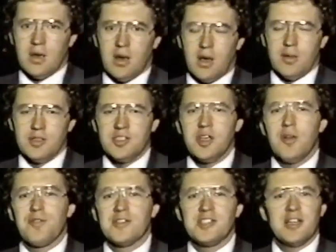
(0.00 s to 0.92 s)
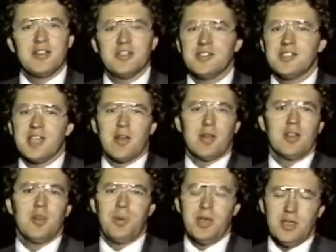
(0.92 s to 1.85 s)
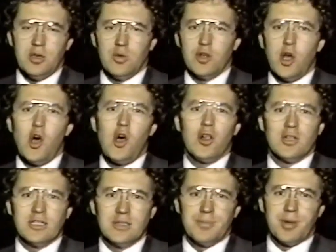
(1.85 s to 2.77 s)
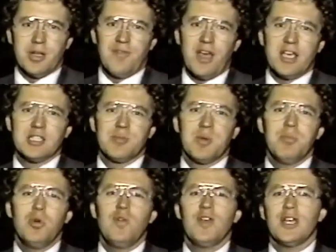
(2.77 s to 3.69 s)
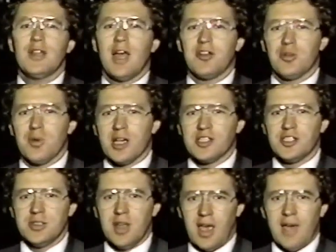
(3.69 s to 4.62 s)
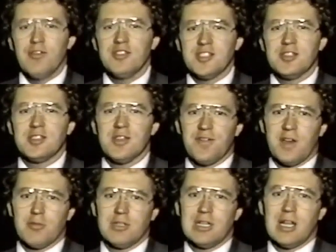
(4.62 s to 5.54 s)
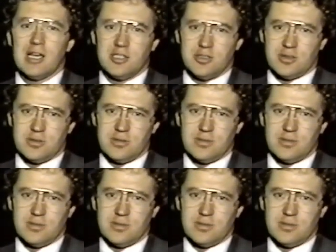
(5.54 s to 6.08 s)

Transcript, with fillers: On the surface, that doesn't sound like the PQ at all. But Levesque has been moving in that direction ever since the federal election.